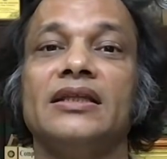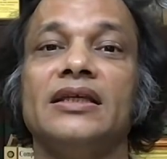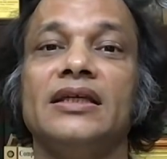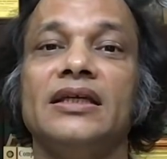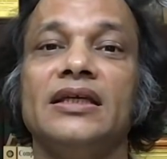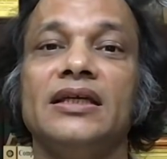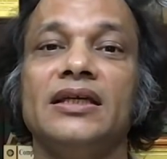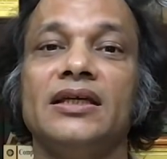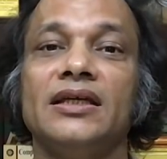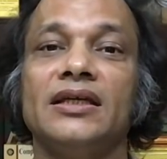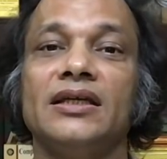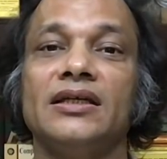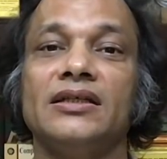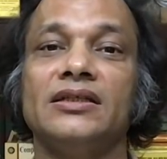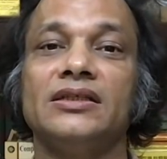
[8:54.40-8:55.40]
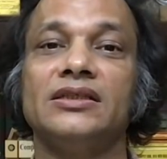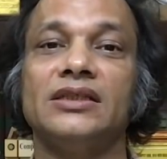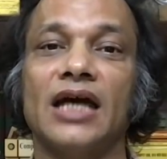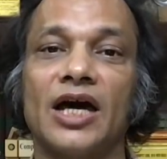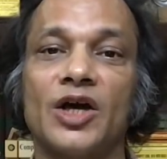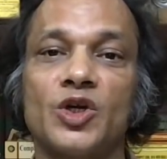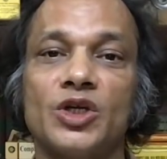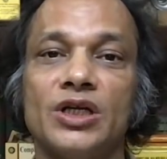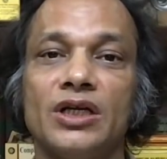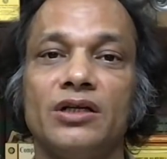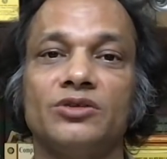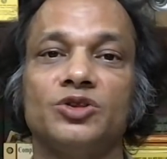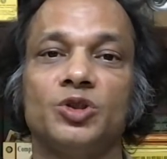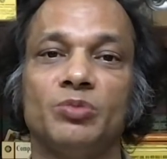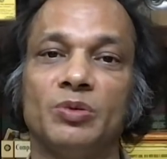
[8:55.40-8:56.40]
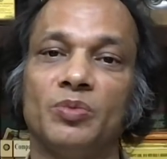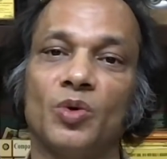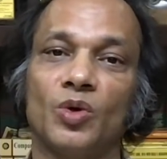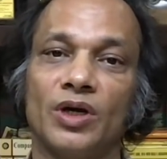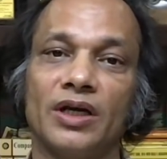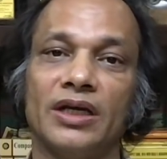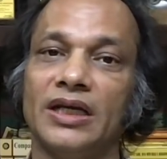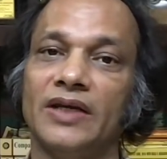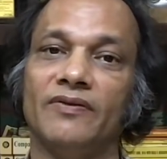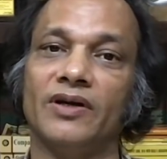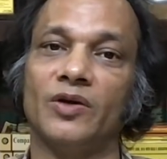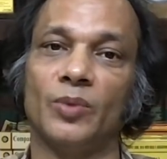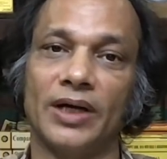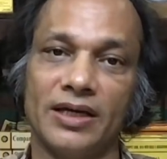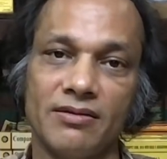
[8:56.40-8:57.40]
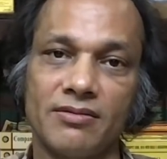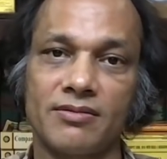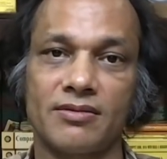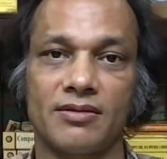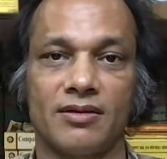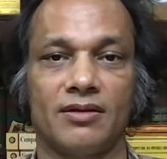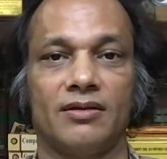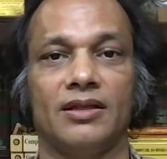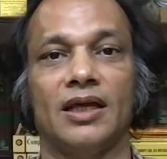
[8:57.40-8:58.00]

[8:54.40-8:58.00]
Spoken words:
the charge sheet is to be broken event-wise.